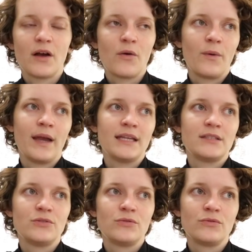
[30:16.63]
a way
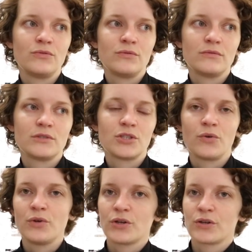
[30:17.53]
to show
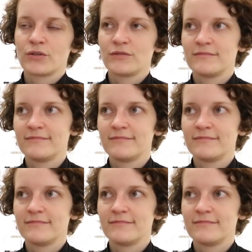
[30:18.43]
your